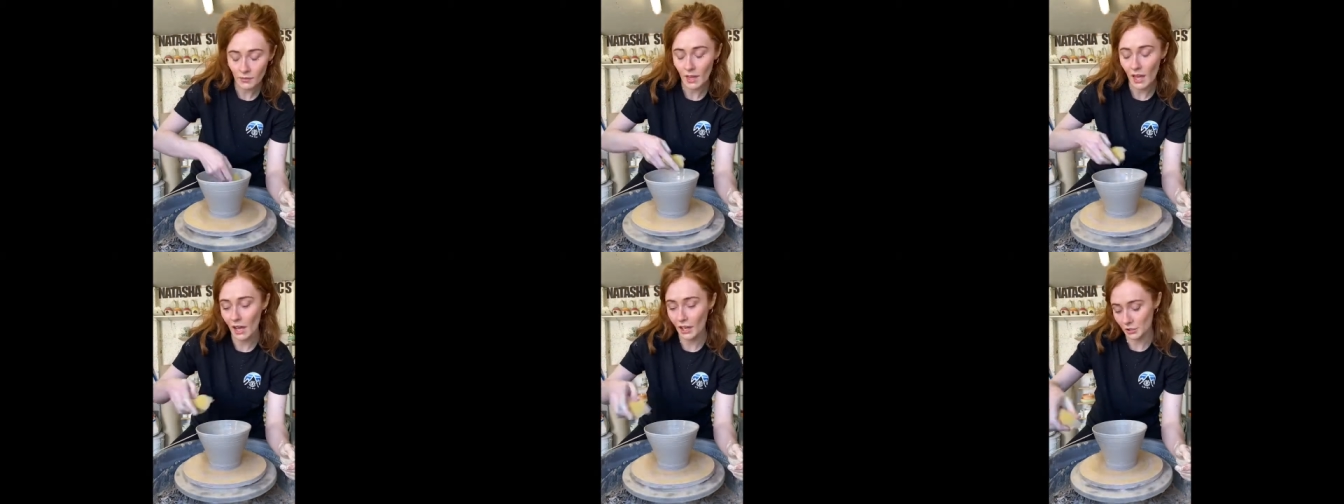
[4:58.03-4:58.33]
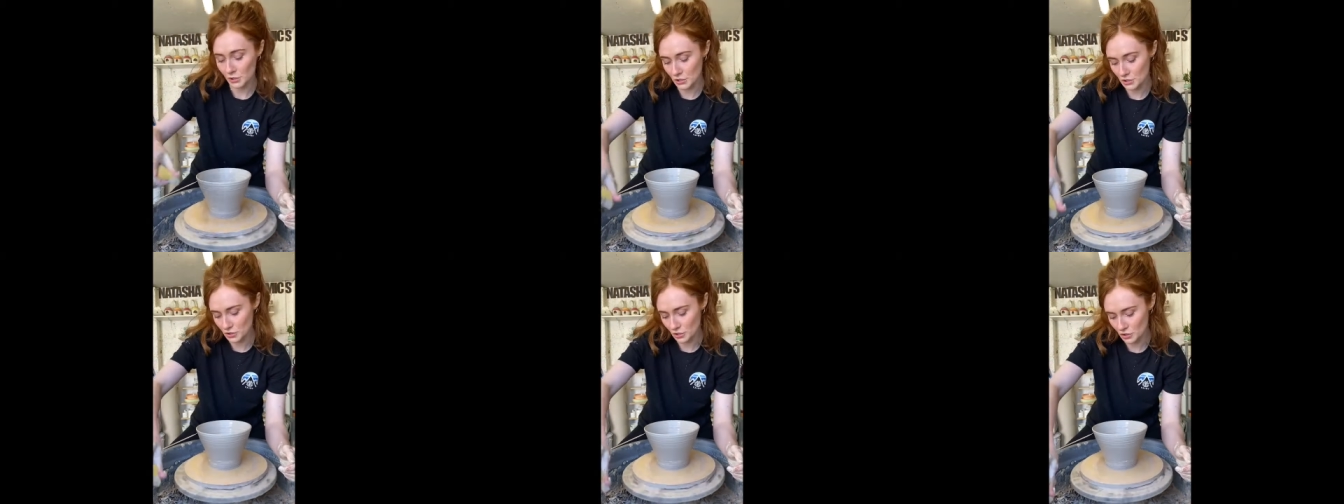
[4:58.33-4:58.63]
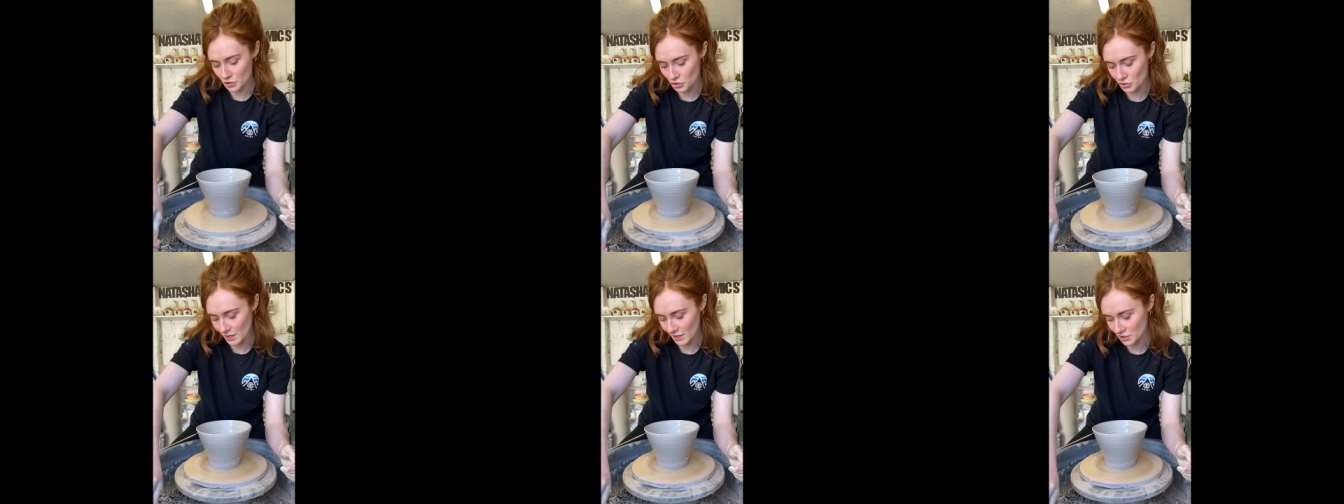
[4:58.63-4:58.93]
I'll just not
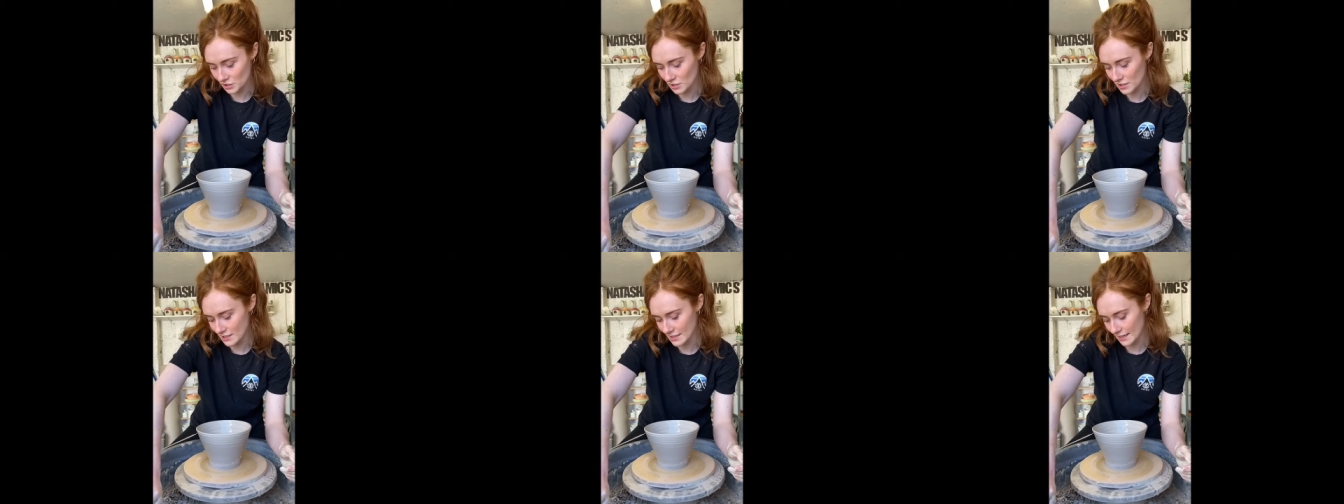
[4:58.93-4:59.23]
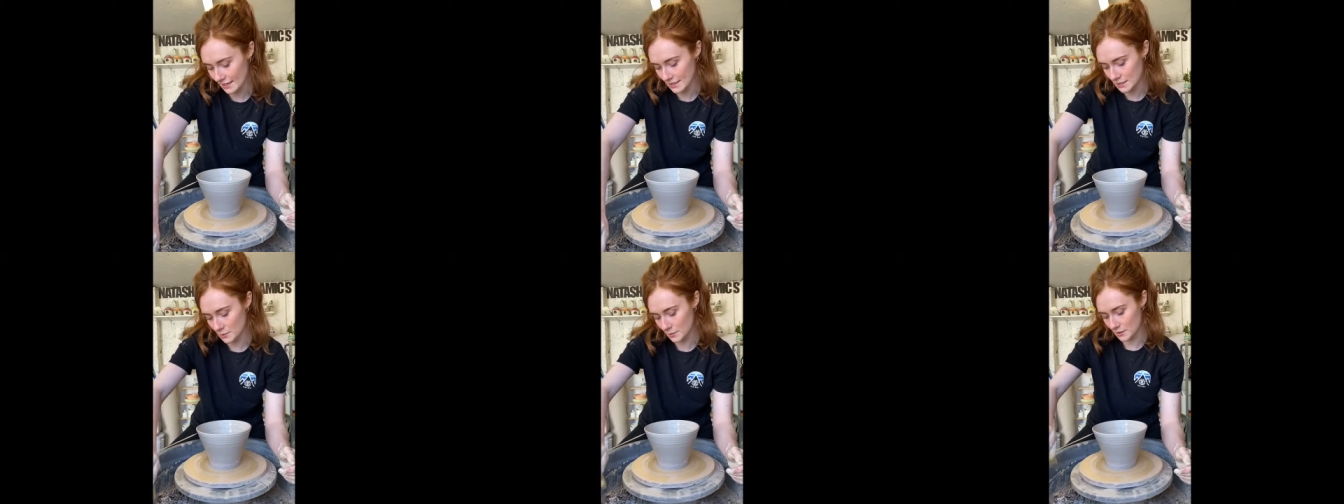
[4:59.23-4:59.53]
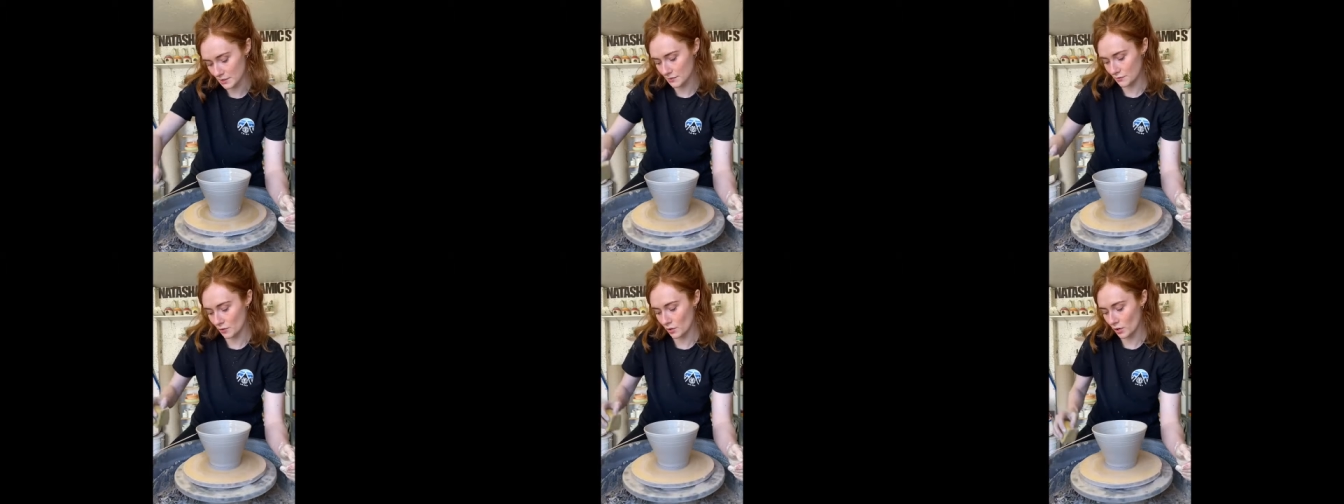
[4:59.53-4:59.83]
stretch the next one
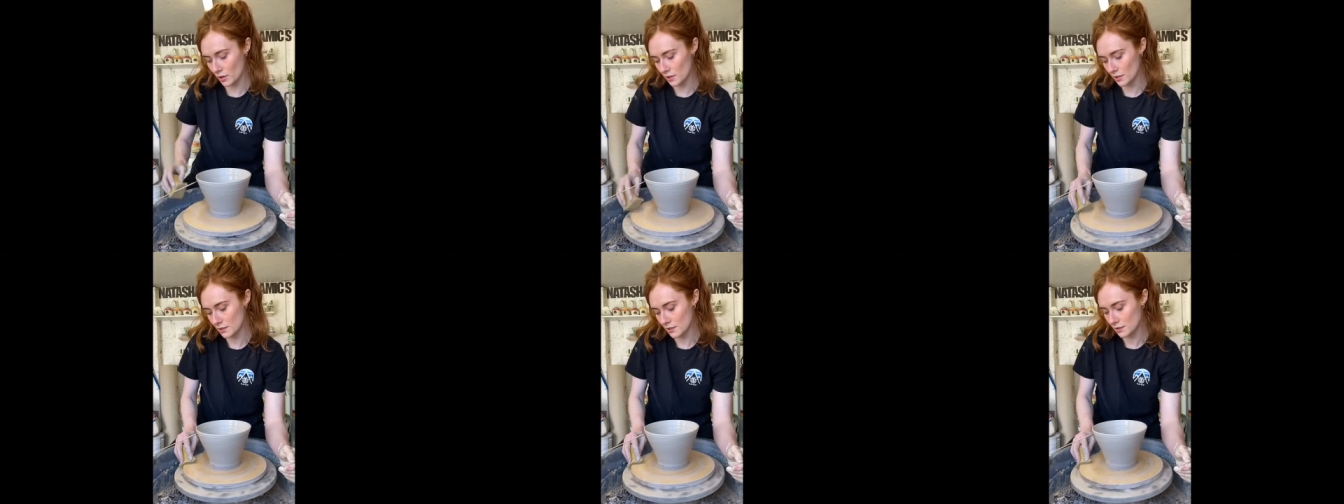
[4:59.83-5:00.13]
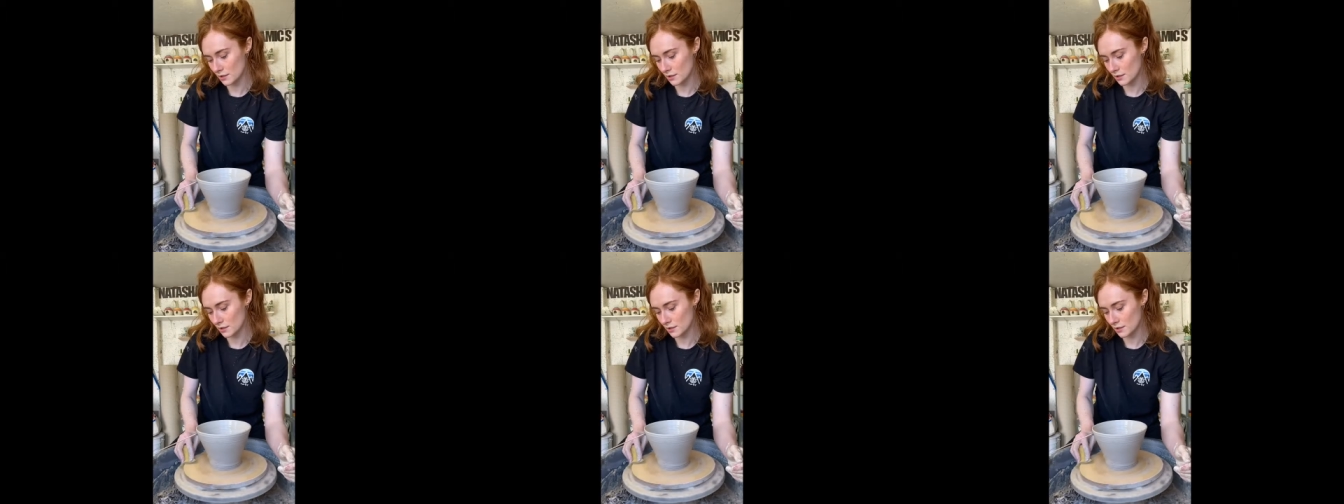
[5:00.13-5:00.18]
as far.